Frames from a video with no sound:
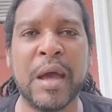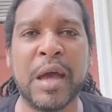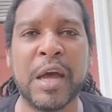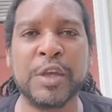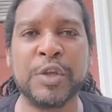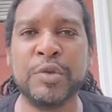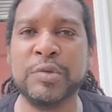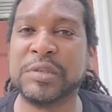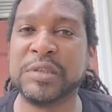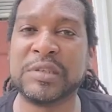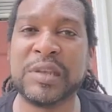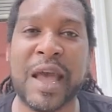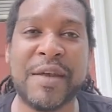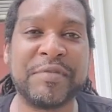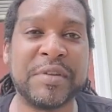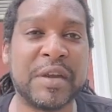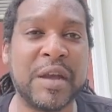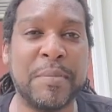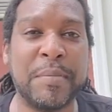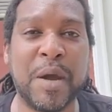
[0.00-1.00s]
You just have
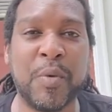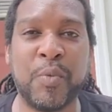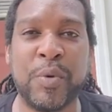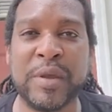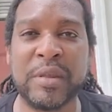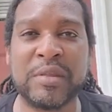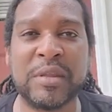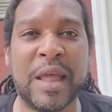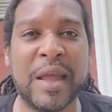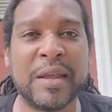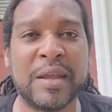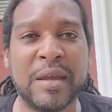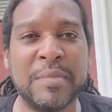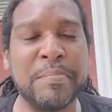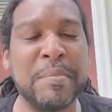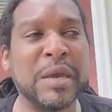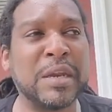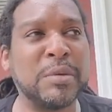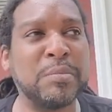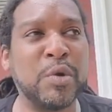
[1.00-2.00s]
to come up with like a
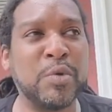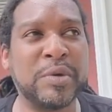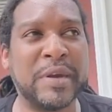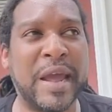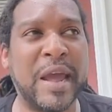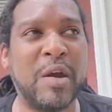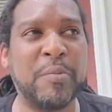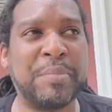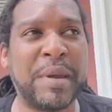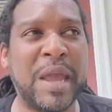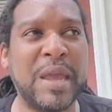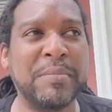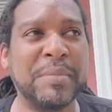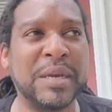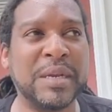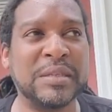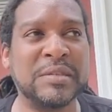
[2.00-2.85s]
minimal down payment.